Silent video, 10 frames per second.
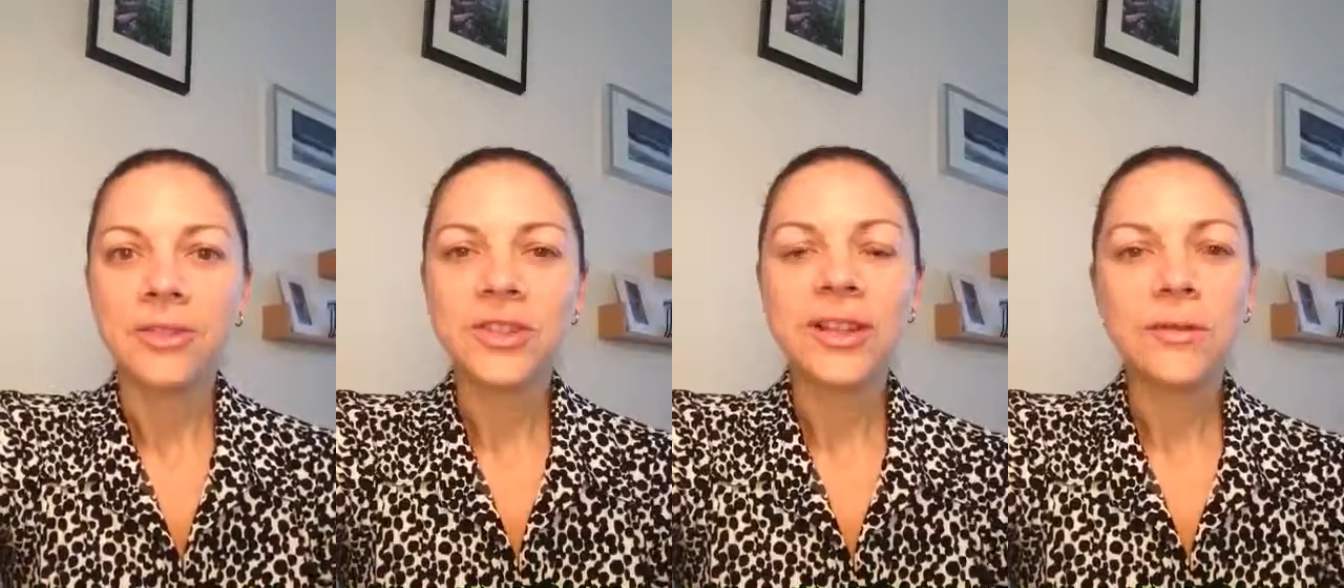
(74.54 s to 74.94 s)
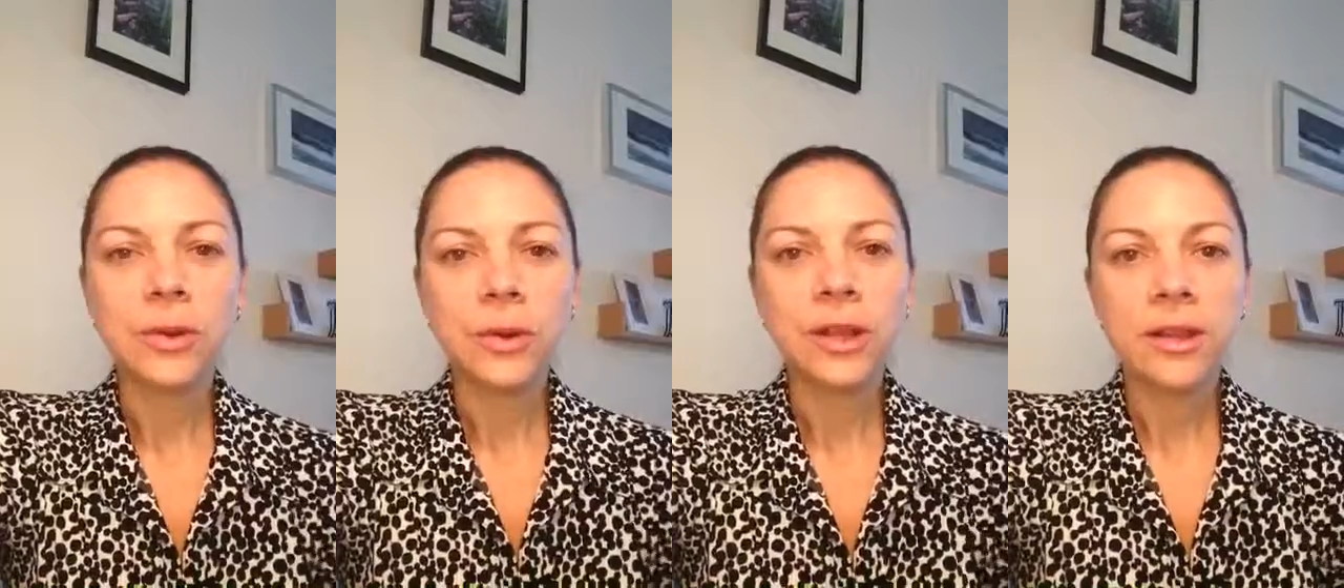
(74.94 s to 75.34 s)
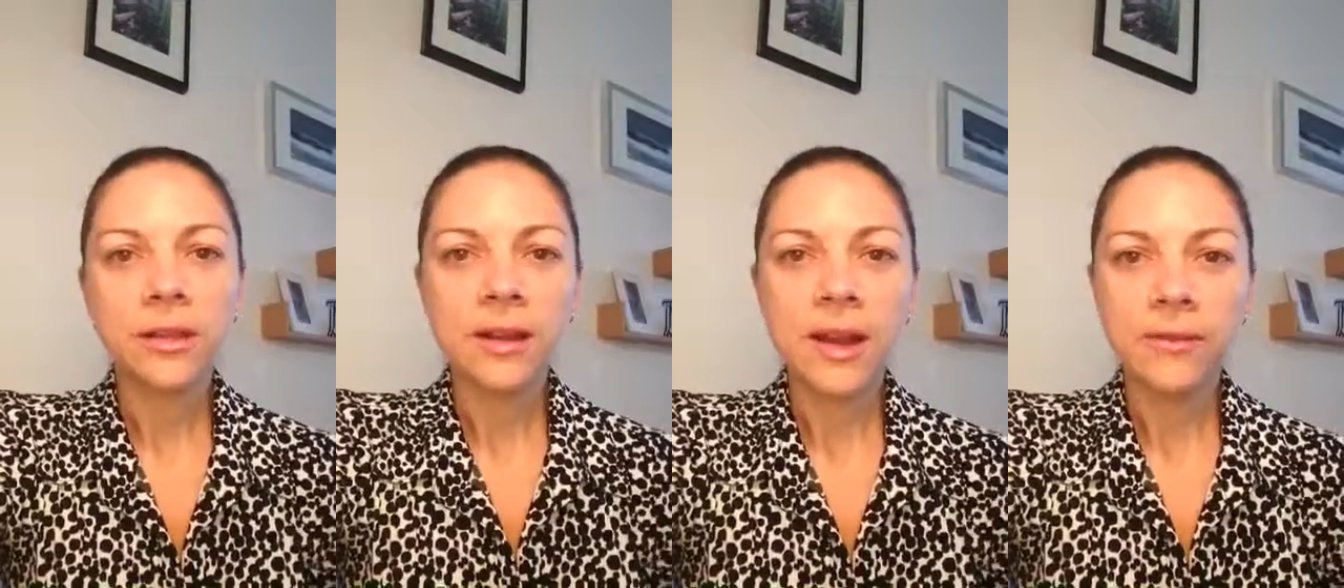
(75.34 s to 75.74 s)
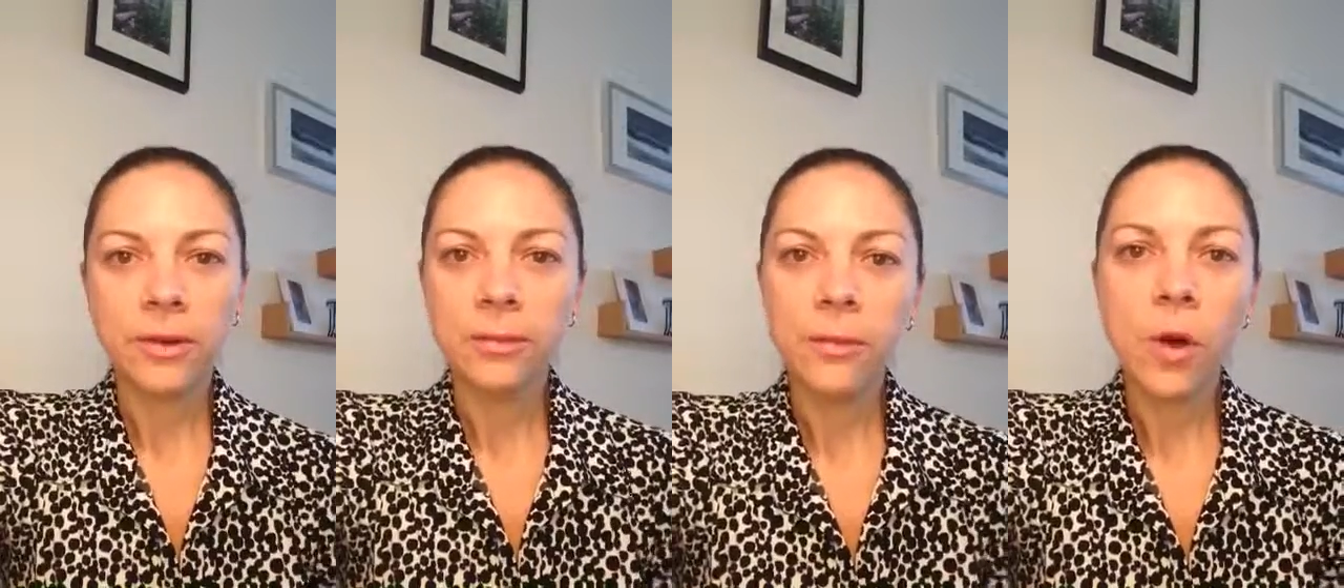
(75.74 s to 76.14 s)
Just to give you a little kind of
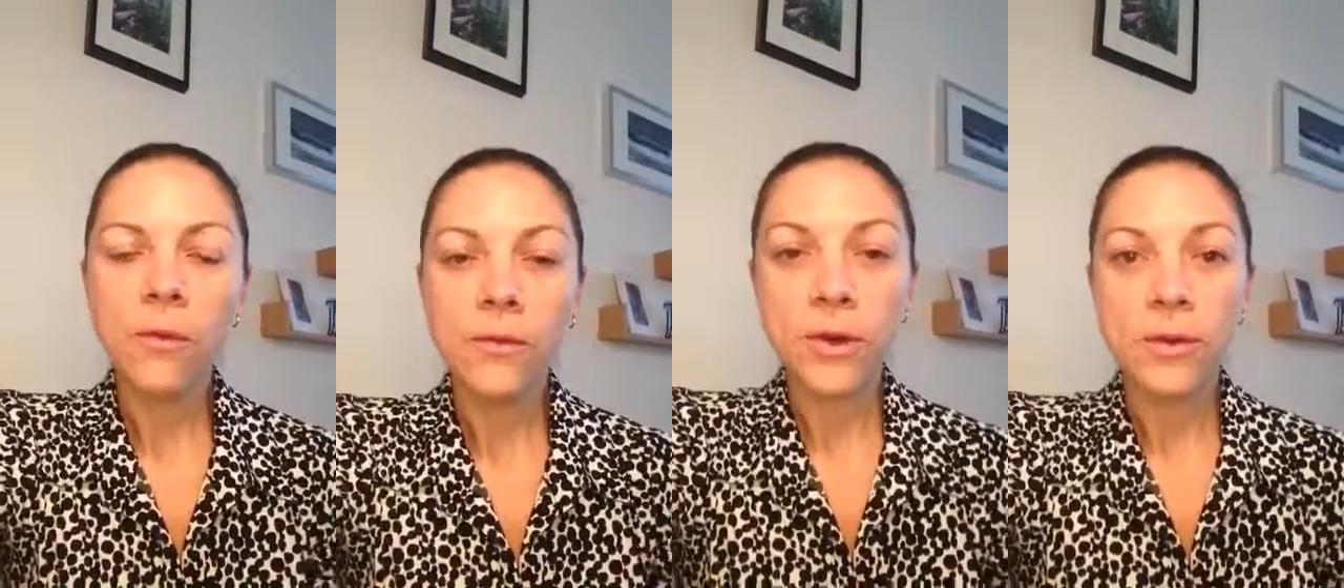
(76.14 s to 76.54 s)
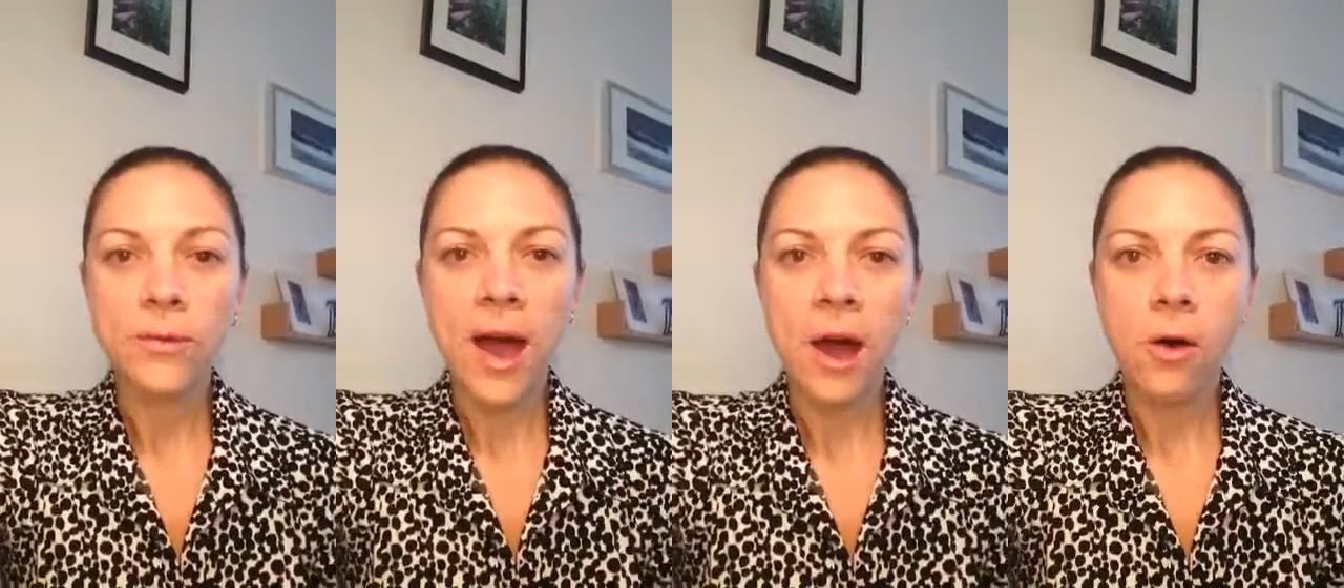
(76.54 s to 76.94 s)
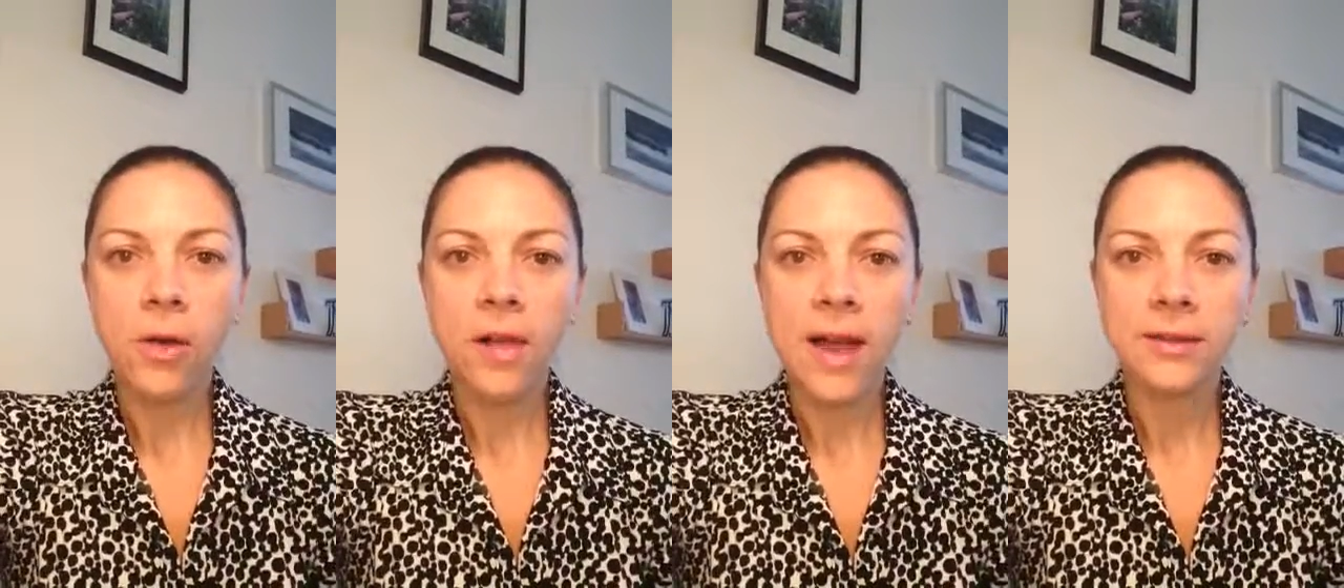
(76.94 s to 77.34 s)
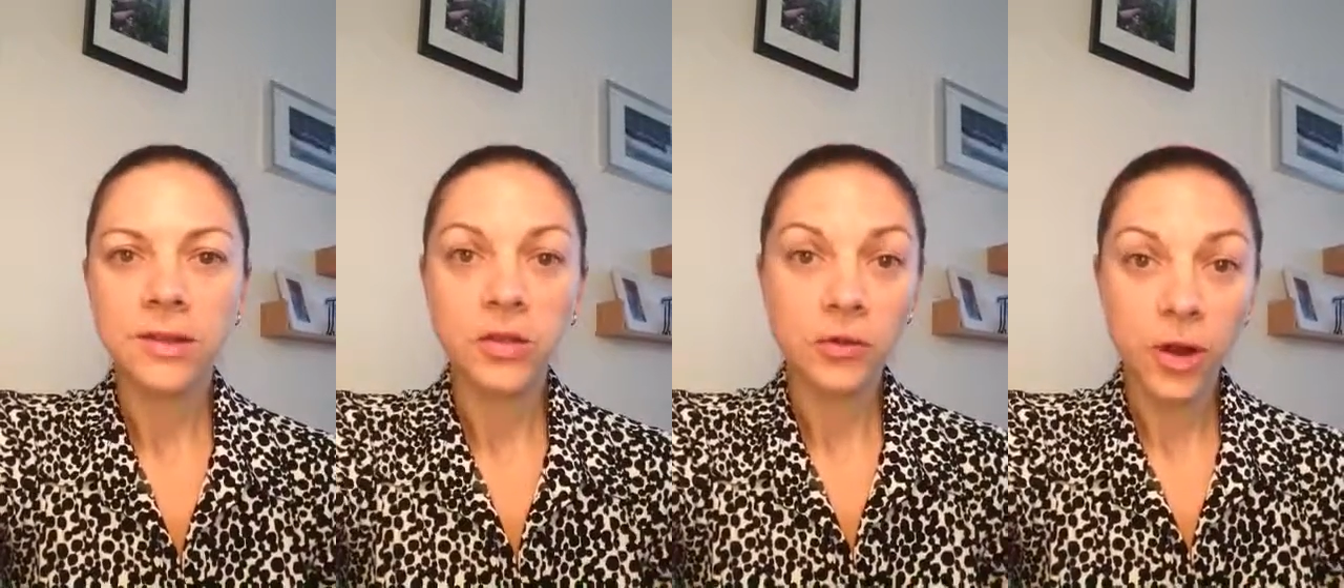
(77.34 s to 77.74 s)
an overview of how the class
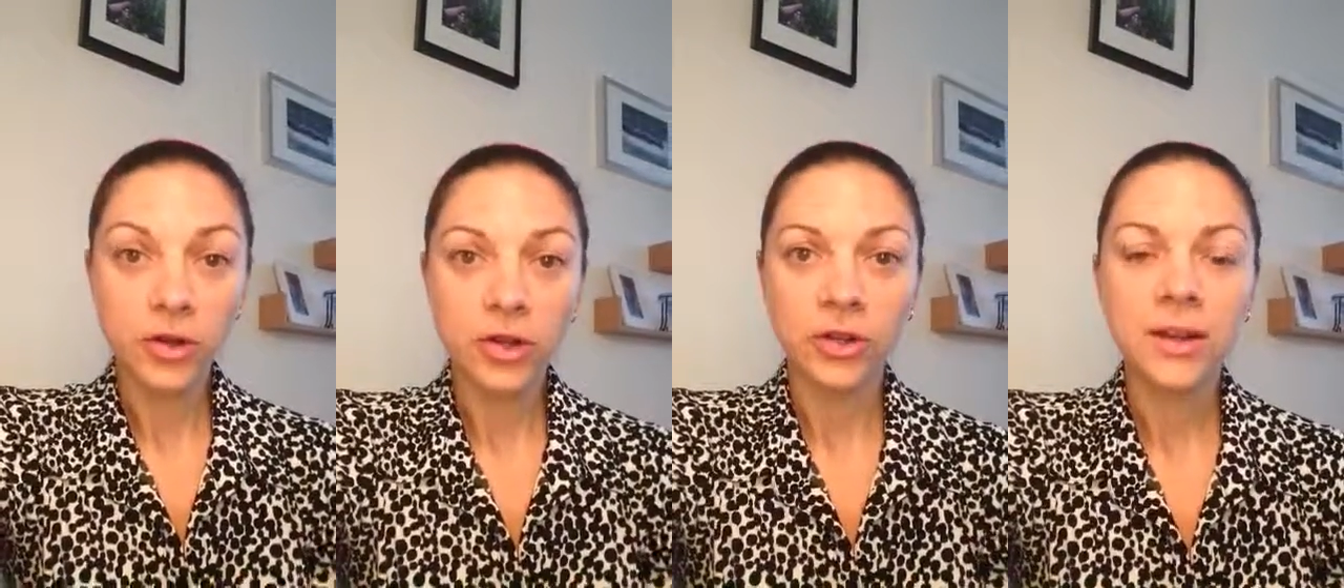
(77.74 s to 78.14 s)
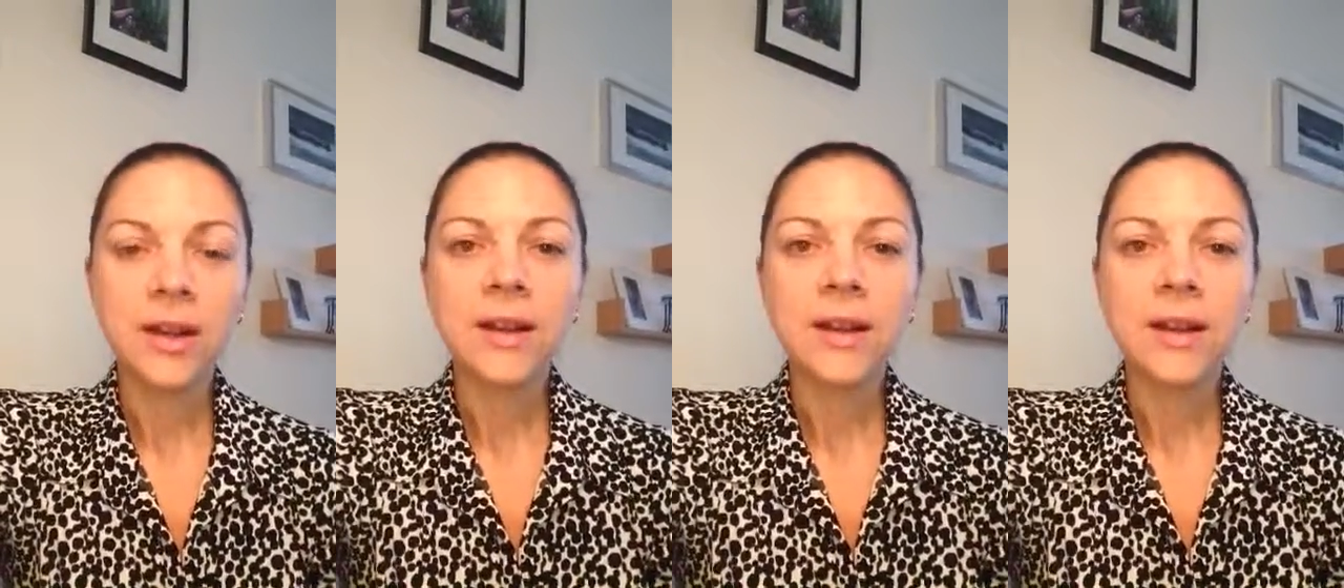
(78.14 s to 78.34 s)
is structured.